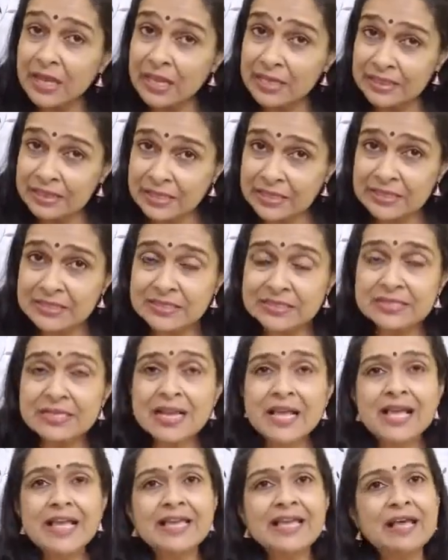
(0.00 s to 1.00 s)
This
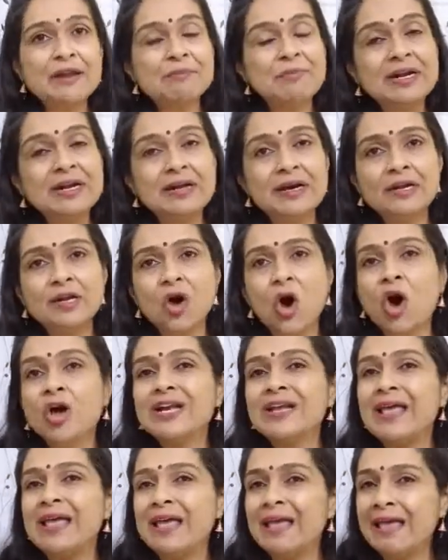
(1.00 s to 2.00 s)
can be done
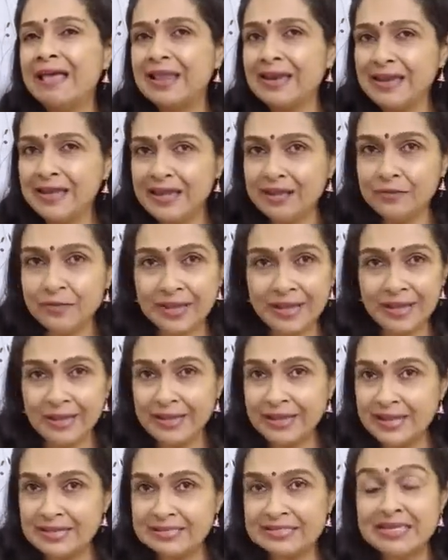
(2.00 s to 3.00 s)
on
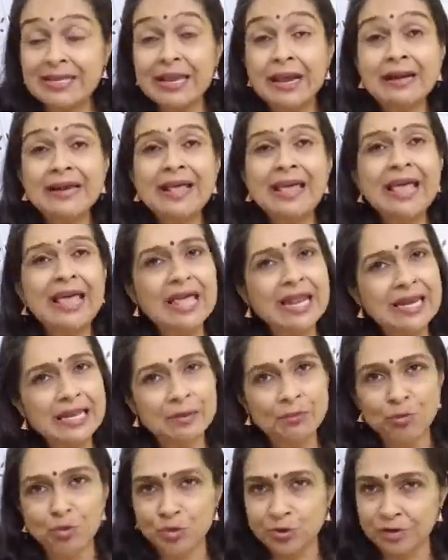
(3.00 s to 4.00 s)
gazing at any
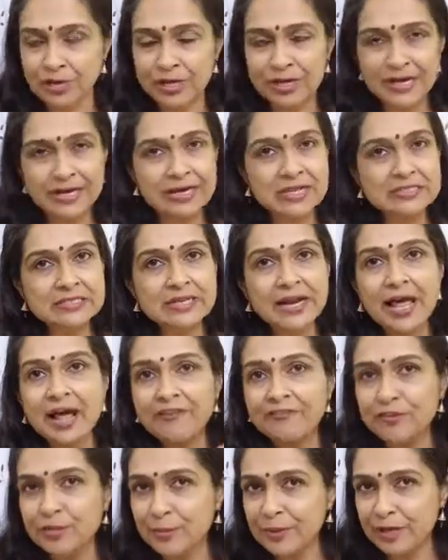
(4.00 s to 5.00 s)
moon. Doesn't
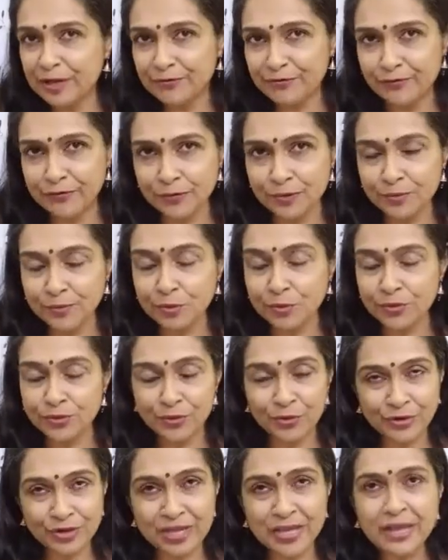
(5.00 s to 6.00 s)
have to be a full moon.
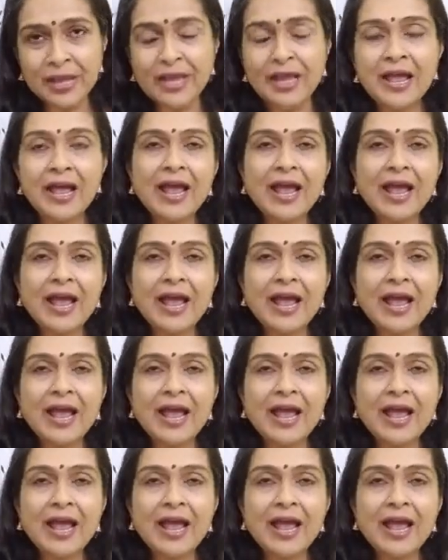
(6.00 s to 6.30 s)
Okay.